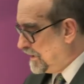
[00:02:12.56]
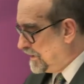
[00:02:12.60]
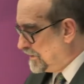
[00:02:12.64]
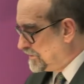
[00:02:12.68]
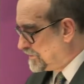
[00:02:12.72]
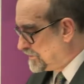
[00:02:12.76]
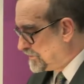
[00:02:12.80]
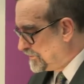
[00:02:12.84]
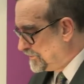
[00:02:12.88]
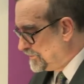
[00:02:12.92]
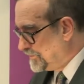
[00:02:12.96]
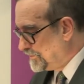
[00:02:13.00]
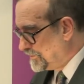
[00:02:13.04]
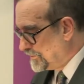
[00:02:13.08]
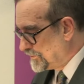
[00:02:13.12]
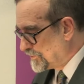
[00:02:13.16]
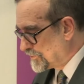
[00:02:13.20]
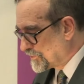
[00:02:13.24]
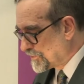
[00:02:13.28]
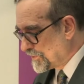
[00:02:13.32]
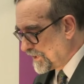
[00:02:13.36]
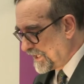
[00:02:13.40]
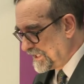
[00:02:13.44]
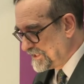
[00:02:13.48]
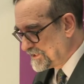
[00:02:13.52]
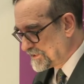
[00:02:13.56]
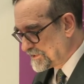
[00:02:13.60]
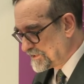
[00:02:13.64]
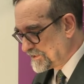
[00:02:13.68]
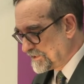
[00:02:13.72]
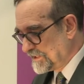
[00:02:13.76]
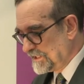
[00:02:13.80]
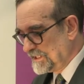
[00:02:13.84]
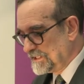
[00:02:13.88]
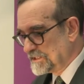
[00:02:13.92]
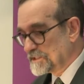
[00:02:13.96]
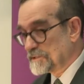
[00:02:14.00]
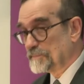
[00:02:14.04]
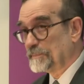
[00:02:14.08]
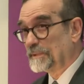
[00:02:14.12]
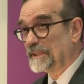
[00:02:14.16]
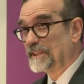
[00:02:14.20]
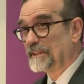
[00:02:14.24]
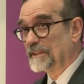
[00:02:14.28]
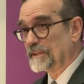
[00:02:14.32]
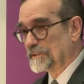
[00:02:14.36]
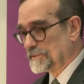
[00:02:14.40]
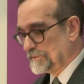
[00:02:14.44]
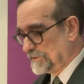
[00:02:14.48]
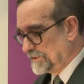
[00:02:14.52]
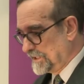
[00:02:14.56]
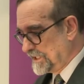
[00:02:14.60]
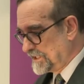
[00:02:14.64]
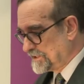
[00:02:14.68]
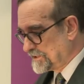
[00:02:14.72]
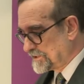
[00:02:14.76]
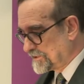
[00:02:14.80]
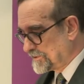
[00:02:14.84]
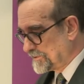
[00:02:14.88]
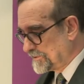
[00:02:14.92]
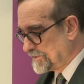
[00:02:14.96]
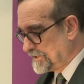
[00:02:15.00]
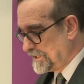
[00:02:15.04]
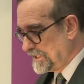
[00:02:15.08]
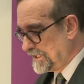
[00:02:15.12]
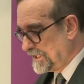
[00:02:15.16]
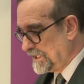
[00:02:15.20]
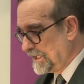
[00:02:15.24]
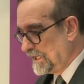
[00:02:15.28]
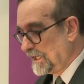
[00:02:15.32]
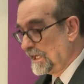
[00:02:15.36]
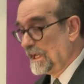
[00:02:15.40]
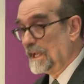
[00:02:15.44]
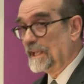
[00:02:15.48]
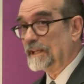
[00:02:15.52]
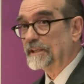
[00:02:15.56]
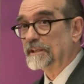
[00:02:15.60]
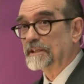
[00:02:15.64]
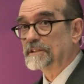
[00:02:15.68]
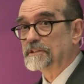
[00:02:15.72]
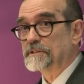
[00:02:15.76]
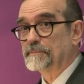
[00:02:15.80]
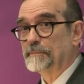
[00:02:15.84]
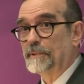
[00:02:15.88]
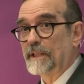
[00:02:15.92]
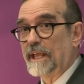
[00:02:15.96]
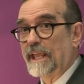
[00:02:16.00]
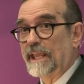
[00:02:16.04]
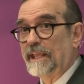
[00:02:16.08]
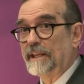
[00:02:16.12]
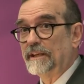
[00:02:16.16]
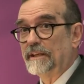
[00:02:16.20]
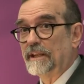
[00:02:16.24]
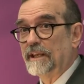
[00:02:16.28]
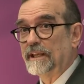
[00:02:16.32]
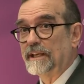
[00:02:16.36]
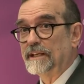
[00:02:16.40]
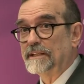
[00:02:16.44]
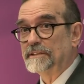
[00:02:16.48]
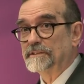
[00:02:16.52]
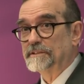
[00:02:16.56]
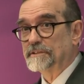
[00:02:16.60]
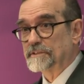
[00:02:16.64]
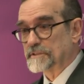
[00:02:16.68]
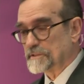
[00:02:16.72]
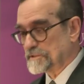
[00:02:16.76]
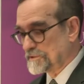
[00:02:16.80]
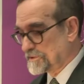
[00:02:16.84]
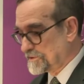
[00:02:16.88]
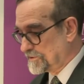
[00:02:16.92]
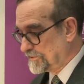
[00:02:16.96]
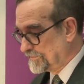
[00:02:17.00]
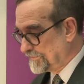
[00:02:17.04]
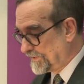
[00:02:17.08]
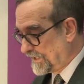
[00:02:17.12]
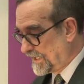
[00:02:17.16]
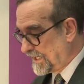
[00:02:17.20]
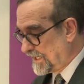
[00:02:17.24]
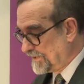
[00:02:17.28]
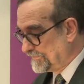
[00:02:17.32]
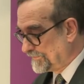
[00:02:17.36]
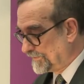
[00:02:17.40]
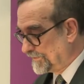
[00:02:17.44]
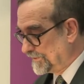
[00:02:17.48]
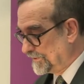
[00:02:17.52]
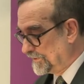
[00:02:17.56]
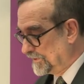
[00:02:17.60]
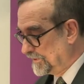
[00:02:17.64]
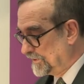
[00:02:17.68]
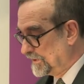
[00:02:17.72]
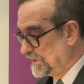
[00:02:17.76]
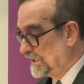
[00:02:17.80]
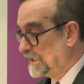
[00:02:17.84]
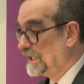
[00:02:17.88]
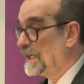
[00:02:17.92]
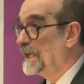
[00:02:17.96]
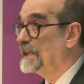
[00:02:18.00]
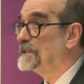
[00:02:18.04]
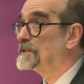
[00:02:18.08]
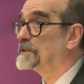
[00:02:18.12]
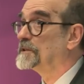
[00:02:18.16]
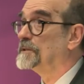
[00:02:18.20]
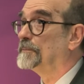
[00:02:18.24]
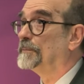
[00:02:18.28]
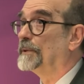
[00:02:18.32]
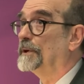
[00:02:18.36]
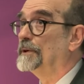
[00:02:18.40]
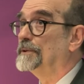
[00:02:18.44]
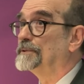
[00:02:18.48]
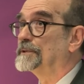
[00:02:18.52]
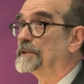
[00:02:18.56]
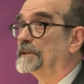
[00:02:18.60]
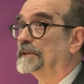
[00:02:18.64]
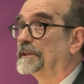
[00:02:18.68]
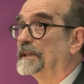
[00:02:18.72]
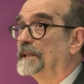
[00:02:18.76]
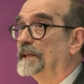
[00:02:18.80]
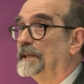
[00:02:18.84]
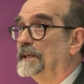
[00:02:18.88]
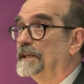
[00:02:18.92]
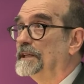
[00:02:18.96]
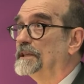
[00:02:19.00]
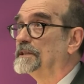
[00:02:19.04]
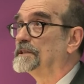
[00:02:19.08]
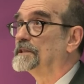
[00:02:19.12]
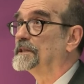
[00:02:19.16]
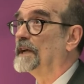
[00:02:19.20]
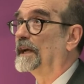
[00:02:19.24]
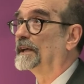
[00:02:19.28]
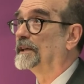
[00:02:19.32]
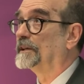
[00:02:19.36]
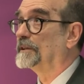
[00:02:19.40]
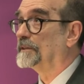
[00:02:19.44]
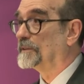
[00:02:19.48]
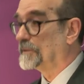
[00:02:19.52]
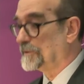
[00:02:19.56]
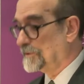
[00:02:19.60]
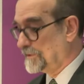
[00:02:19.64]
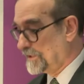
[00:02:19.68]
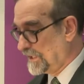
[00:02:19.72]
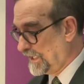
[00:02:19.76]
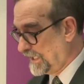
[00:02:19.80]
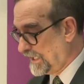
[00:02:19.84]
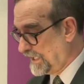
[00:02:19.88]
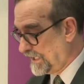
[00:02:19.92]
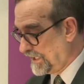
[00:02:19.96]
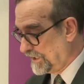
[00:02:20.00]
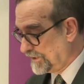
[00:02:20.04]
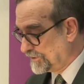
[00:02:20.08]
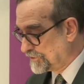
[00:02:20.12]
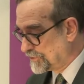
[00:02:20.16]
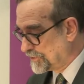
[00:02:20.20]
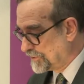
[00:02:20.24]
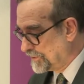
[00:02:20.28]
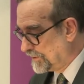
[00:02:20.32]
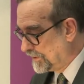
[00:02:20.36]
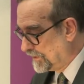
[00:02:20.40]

to trace its political history, and explain its survival in a supposedly secular age.